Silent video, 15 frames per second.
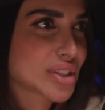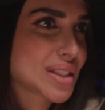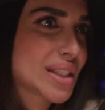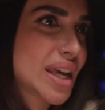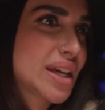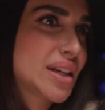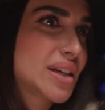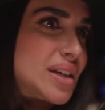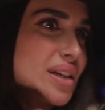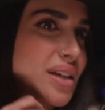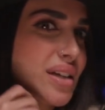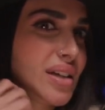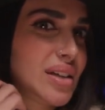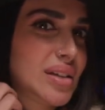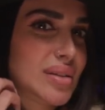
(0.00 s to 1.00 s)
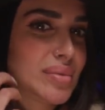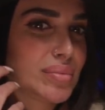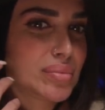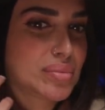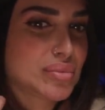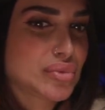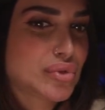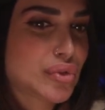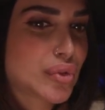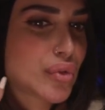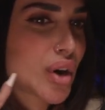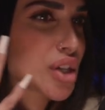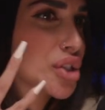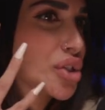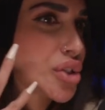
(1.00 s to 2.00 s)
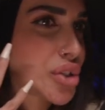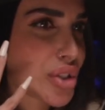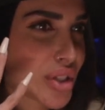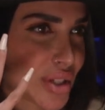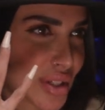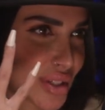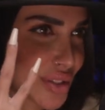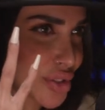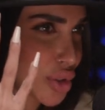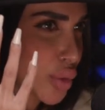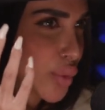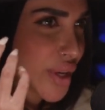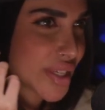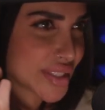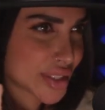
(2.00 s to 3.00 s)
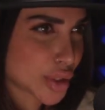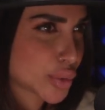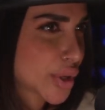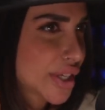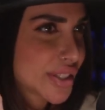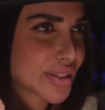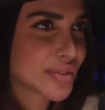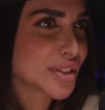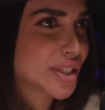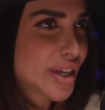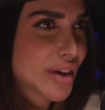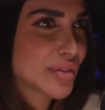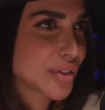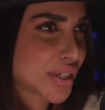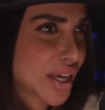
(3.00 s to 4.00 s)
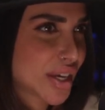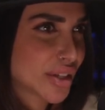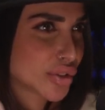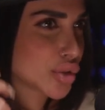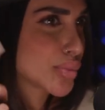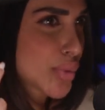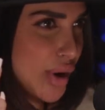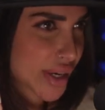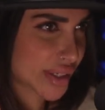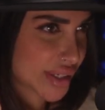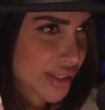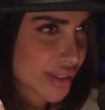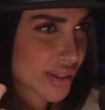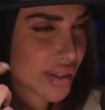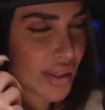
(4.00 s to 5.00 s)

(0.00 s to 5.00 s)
just like fresh squeezed creativity every day into branding.